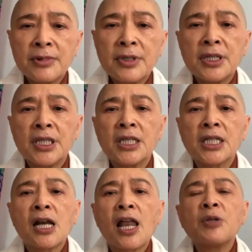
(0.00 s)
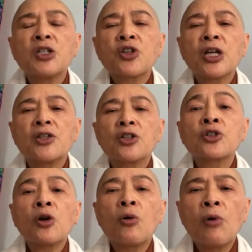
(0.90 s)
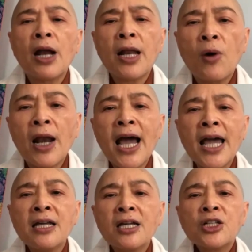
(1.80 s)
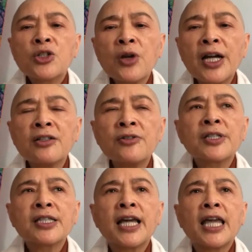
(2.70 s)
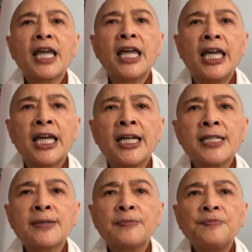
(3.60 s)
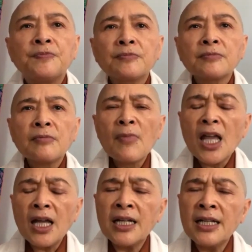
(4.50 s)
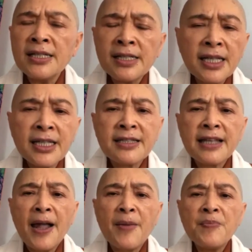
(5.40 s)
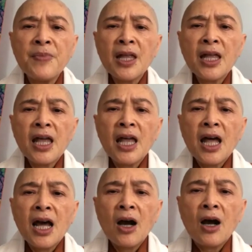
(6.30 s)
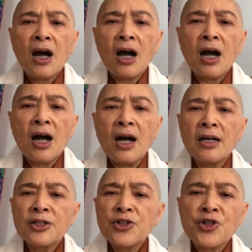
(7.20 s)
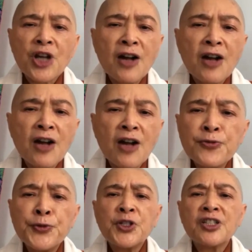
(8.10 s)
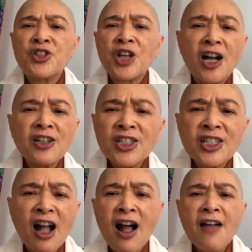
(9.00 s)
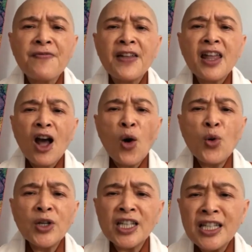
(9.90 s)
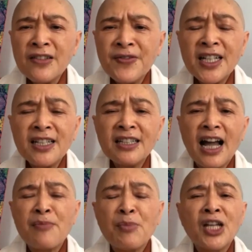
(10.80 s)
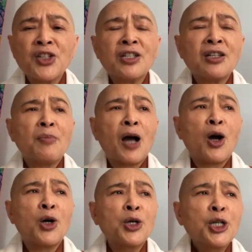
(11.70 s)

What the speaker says: the climate change. So what I try to say is, let's examine junk food, junk stuff, or even I mentioned about